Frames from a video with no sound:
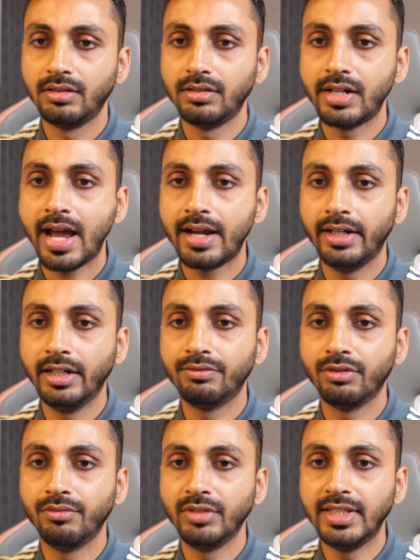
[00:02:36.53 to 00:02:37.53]
drag it
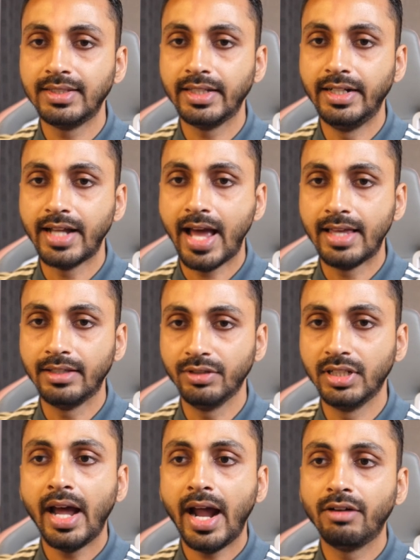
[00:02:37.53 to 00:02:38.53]
from this end as
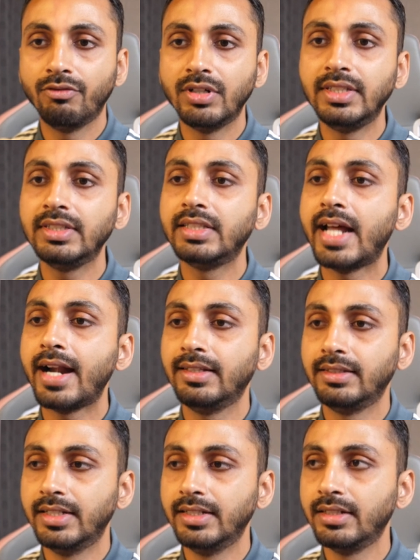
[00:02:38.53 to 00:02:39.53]
well. And once that
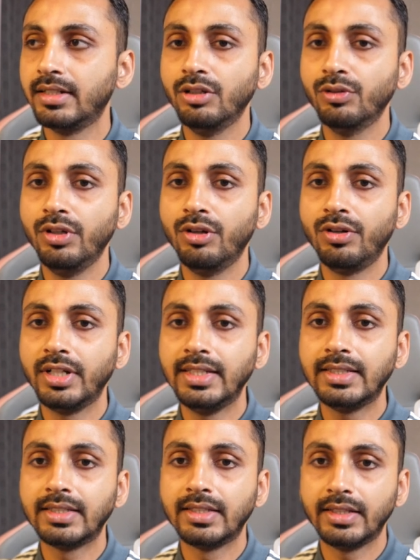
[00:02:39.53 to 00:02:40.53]
is done, you will
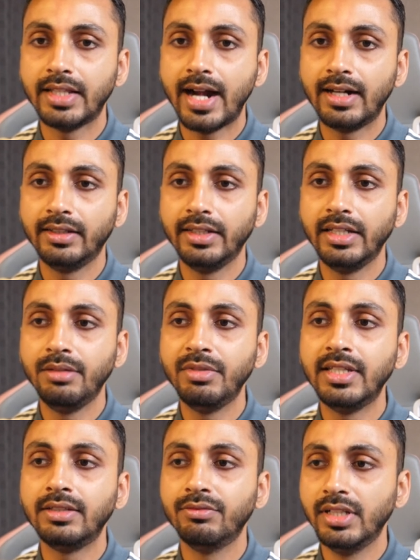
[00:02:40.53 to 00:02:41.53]
notice that the
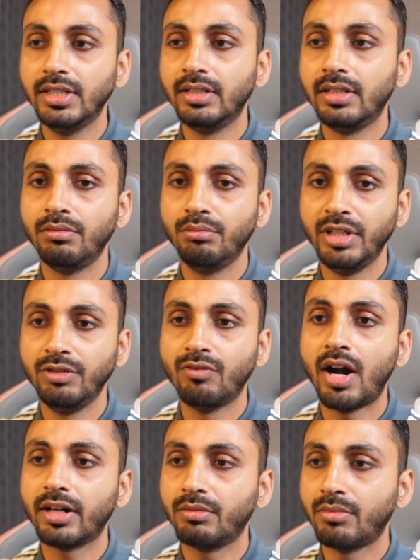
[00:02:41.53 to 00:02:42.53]
image will be
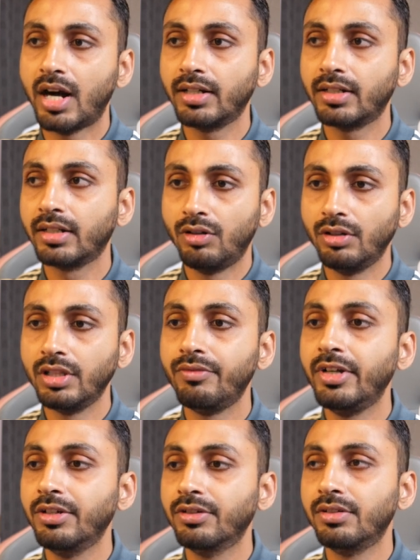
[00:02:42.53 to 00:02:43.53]
watermarked on the
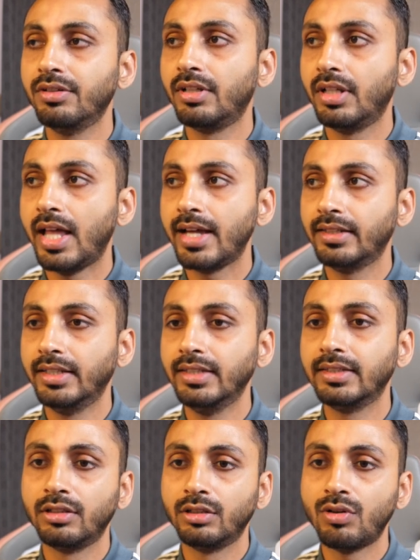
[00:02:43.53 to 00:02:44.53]
video like
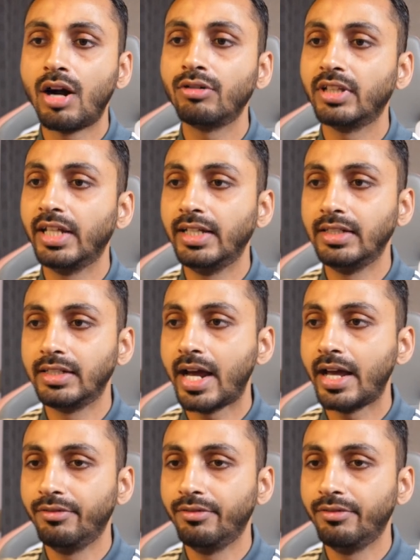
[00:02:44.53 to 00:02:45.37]
this throughout the entire